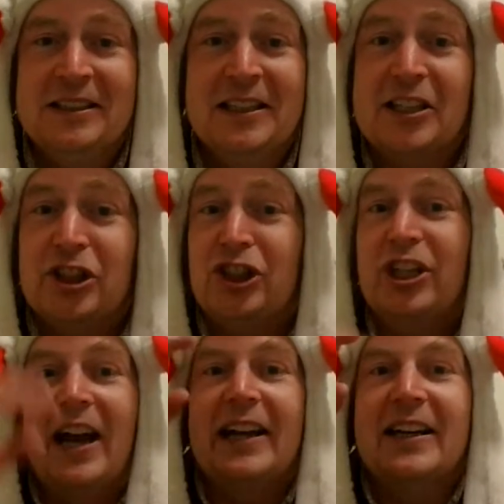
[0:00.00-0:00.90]
a
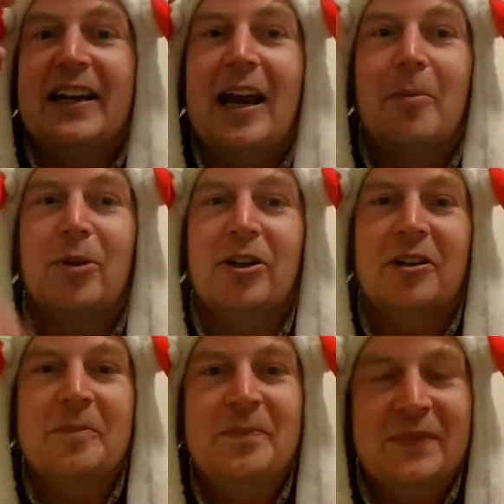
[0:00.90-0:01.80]
giant
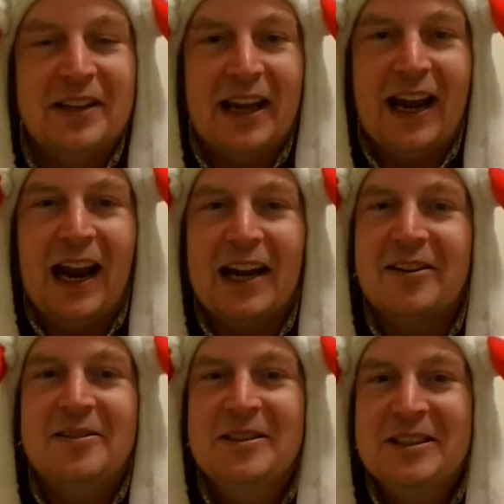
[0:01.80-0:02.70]
hamburger and
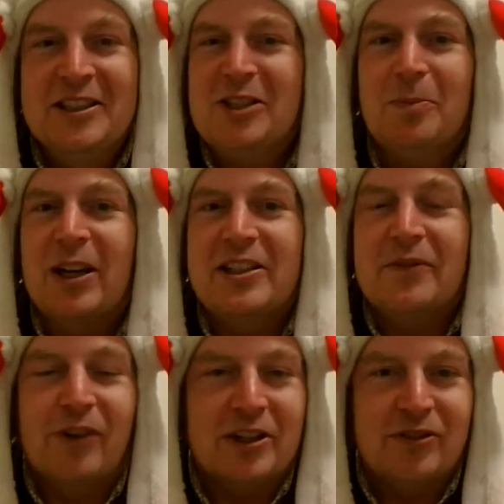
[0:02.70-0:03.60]
spicy
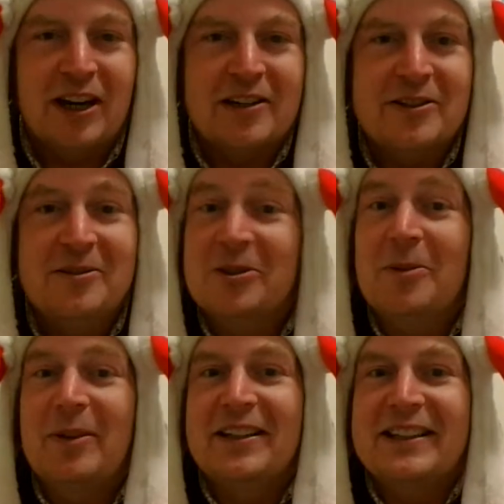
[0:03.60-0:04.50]
French fries or
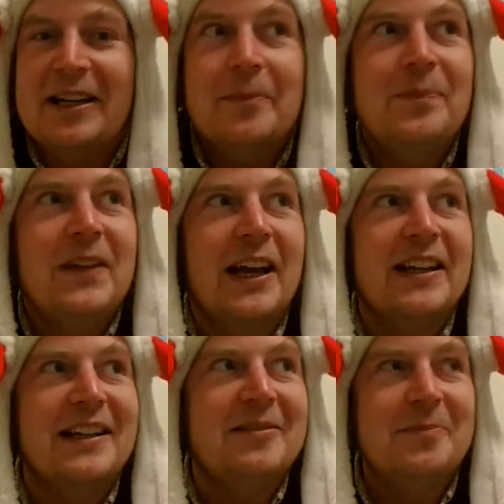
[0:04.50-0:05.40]
something like that. And
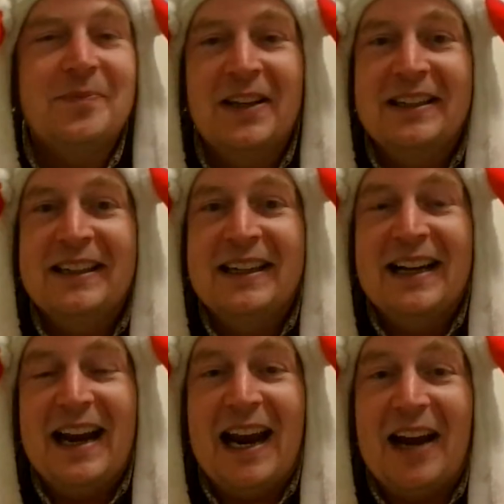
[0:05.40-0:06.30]
then
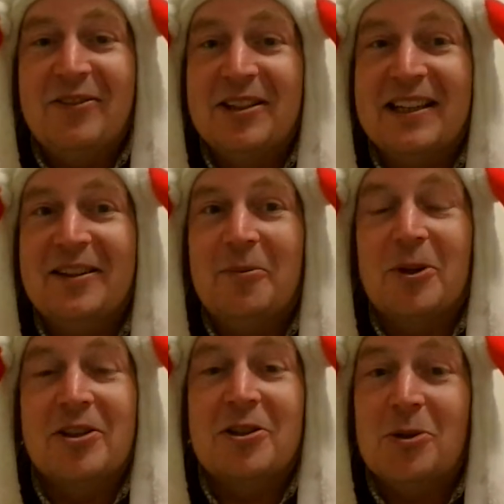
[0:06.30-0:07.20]
after that, one
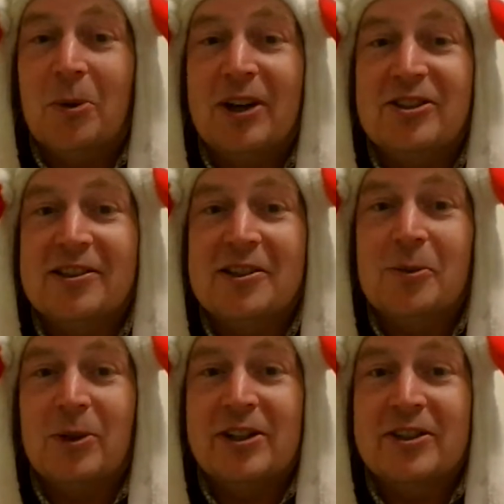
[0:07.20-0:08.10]
of the new questions
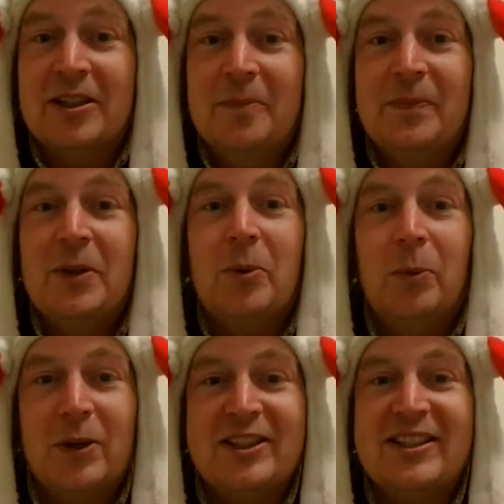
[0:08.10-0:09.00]
was,
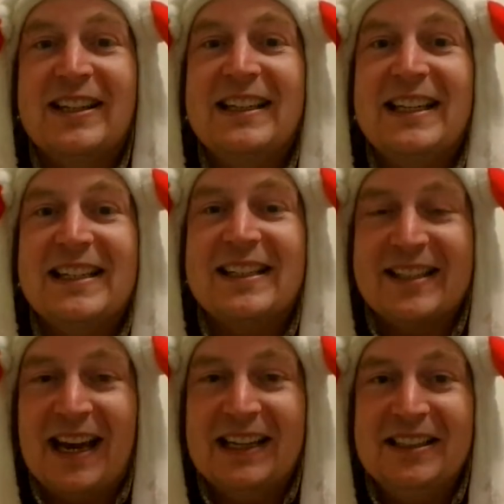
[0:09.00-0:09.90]
what's
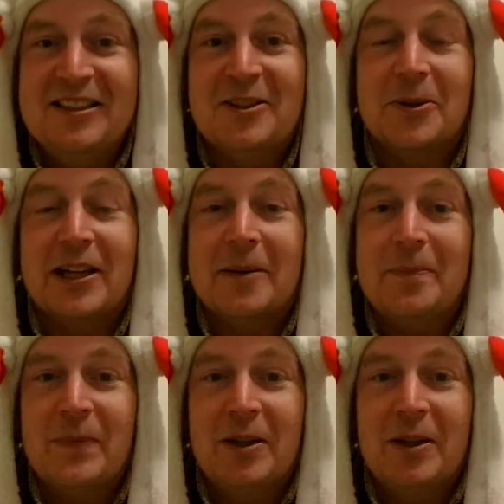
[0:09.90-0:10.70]
inside? So, like,